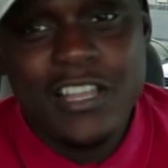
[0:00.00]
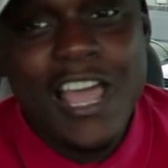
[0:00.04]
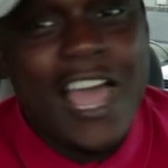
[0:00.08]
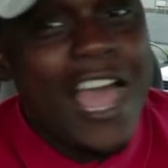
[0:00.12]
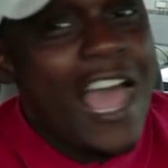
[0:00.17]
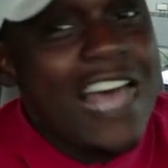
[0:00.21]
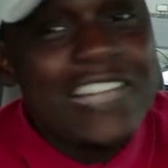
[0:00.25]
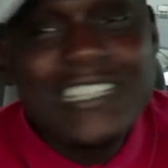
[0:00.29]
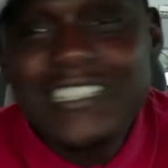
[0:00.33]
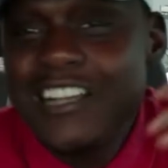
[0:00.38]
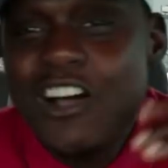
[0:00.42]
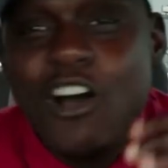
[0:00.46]

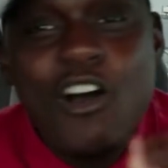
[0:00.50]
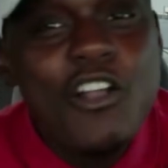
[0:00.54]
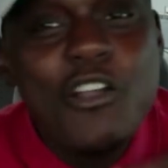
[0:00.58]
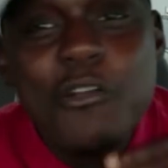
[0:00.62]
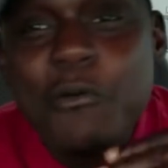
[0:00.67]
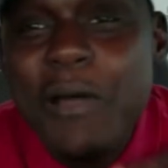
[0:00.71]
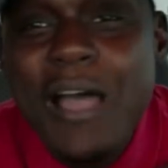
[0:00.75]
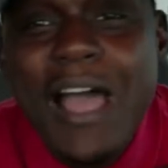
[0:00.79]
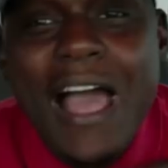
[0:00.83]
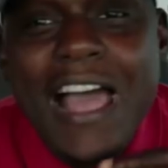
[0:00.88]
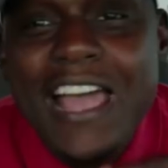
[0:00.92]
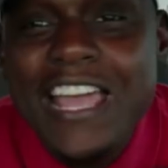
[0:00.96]
That's the
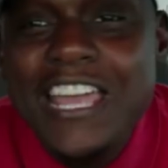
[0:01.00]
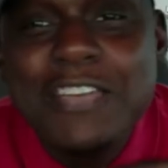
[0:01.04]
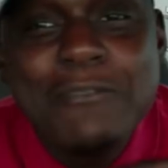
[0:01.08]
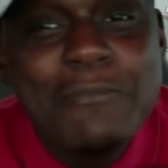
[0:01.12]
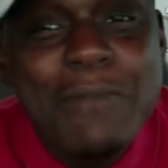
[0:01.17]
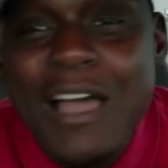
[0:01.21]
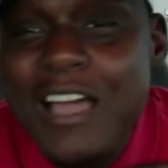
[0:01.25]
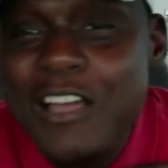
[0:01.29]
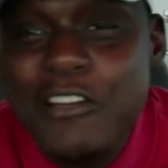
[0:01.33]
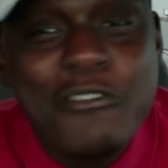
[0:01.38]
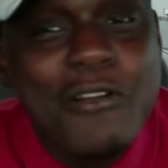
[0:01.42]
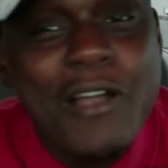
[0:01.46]
only way I eat
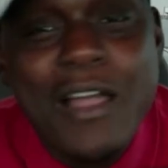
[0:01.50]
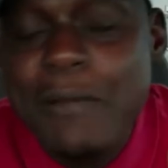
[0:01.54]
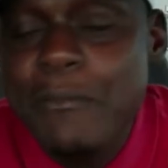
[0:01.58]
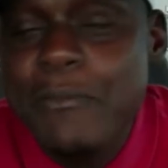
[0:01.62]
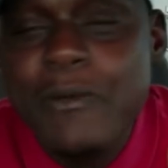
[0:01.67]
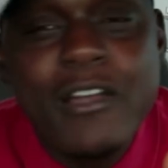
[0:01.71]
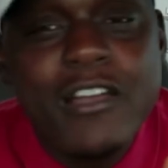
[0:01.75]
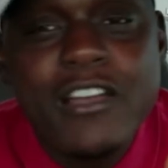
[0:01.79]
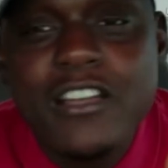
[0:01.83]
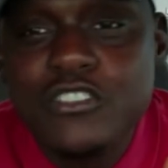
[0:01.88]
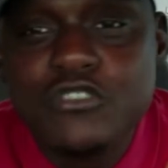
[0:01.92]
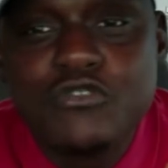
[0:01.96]
my
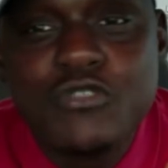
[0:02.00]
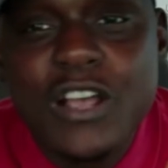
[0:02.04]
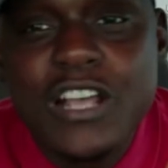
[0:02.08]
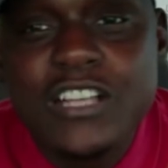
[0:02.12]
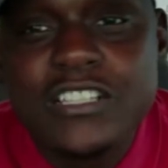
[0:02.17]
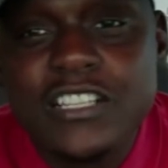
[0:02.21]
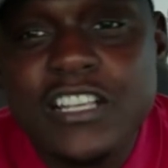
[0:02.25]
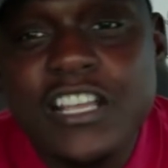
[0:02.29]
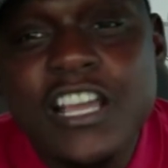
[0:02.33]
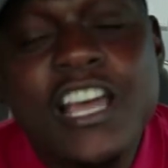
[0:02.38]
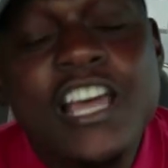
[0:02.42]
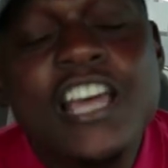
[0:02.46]
cranberry and
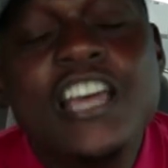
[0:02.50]
dressing